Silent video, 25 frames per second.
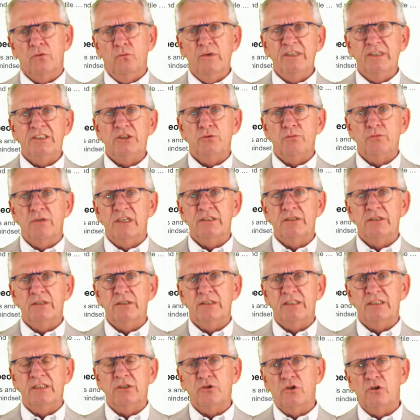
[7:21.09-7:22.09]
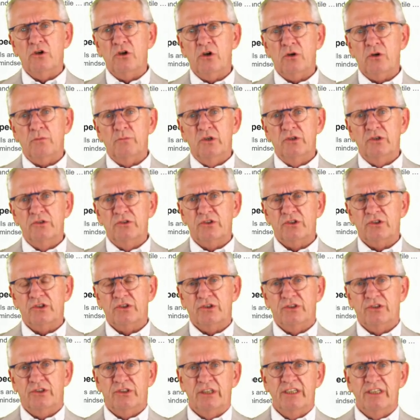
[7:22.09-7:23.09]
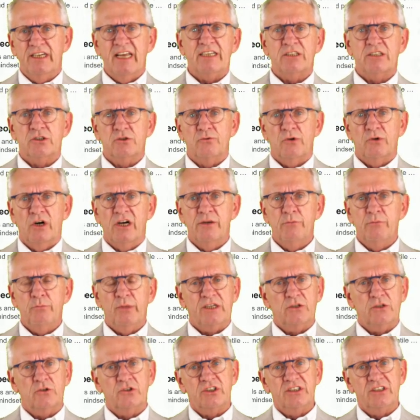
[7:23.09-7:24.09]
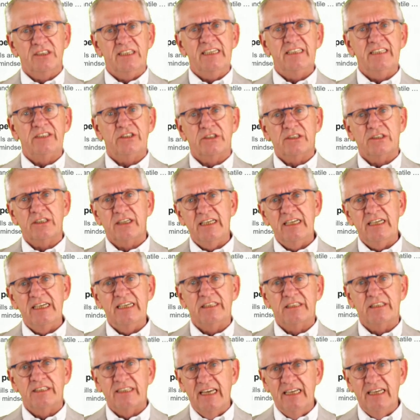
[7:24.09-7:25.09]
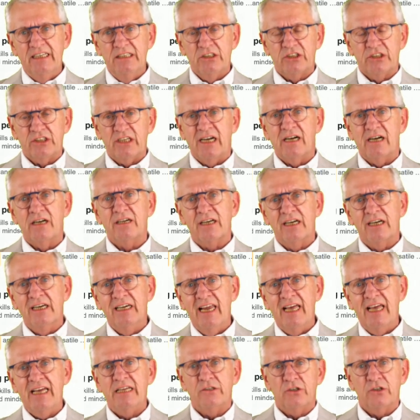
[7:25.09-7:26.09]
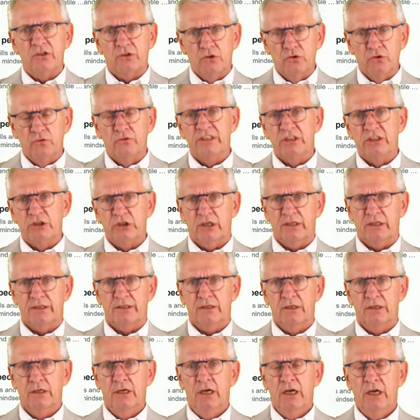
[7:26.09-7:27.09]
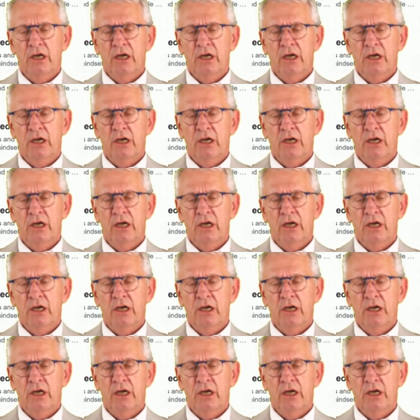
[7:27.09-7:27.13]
Which one determines the next one? Because these three things are related to each other.